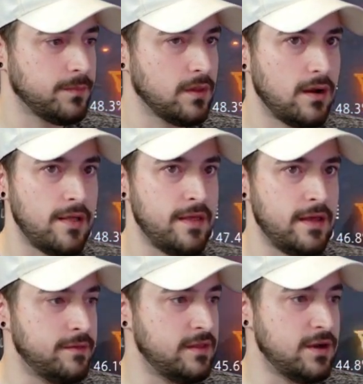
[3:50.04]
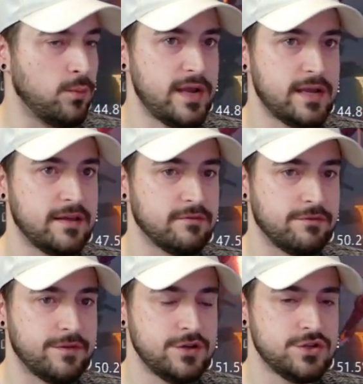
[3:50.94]
And then the Awakening
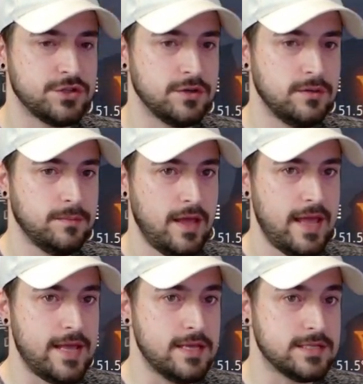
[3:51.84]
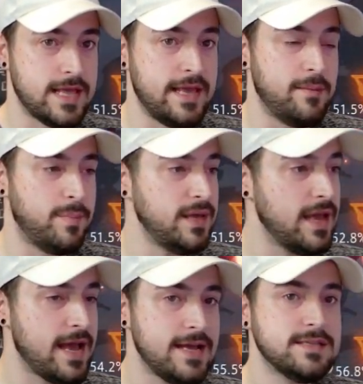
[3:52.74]
finisher is a big
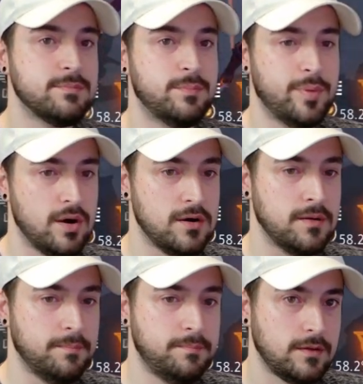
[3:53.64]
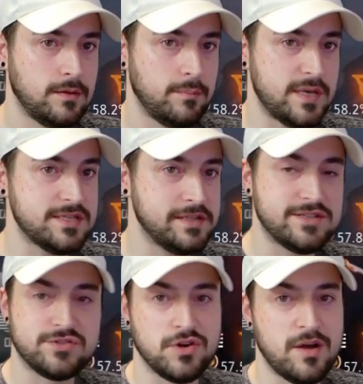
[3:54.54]
ass bomb, basically
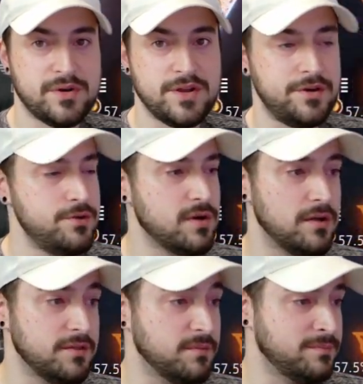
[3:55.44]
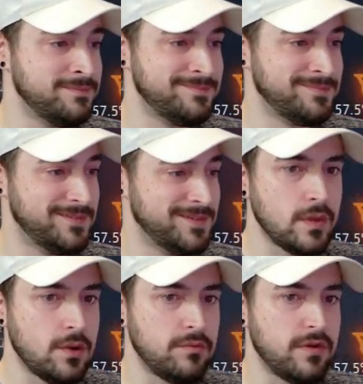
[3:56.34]
just dropping a nuke on them.
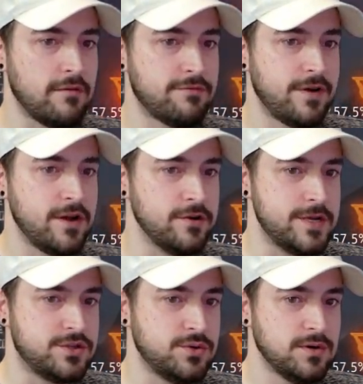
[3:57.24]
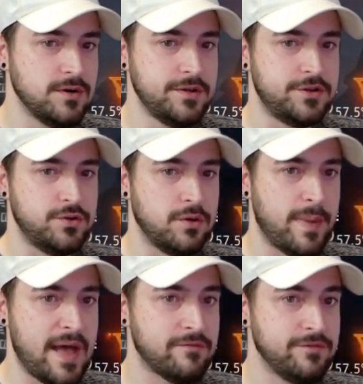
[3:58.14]
We've got Fiery Tour, you do a
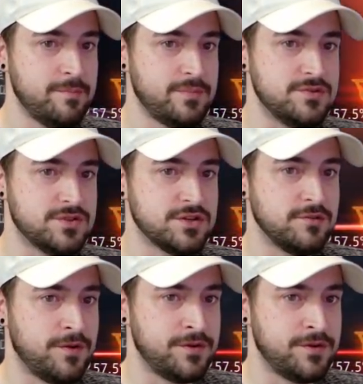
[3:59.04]
backflip, you surf on your